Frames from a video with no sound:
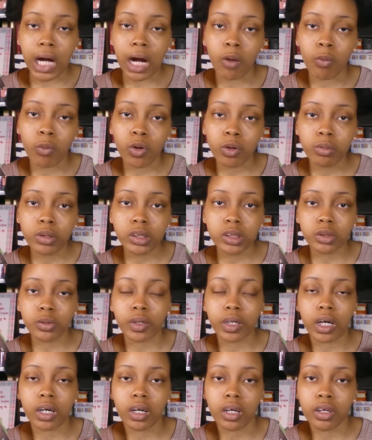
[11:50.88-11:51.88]
I will be
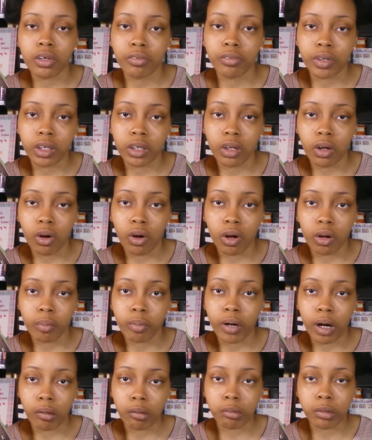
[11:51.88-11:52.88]
doing another read along
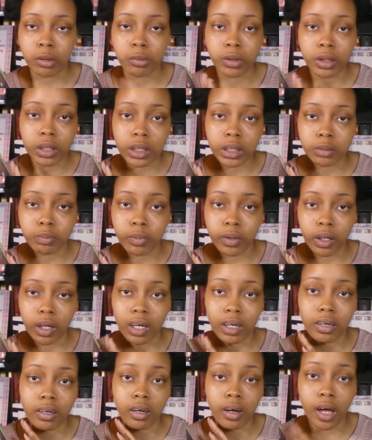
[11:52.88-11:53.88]
probably with this book
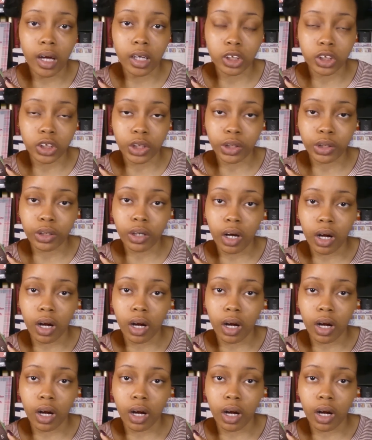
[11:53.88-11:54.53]
next year.